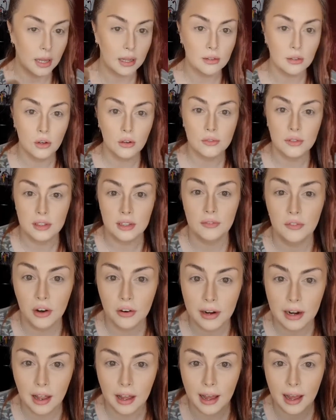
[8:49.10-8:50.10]
It's obviously
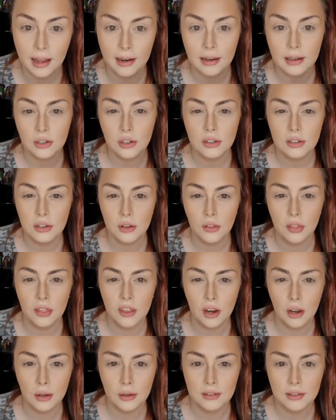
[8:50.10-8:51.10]
very light-handed, just on
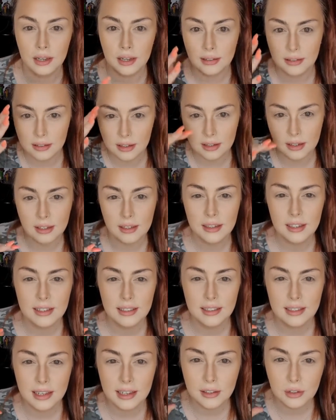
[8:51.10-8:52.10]
the nose there. So you can
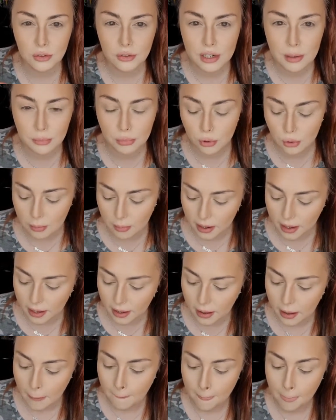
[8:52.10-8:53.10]
see it's already brought
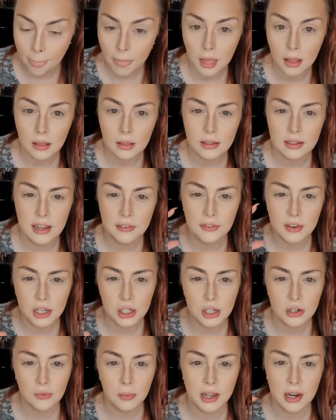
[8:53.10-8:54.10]
my
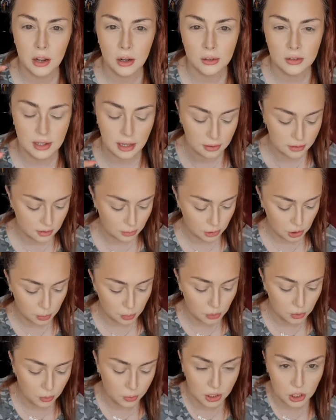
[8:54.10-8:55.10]
definition of my nose out so
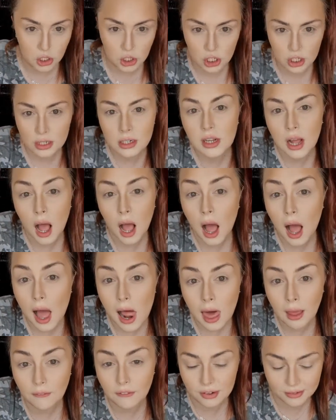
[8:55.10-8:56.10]
much more, which
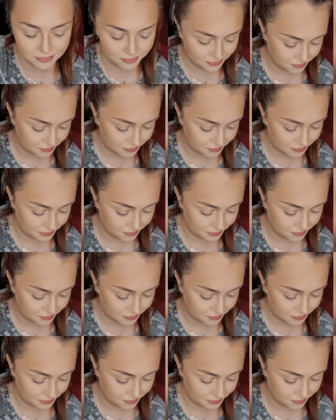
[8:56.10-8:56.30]
I love.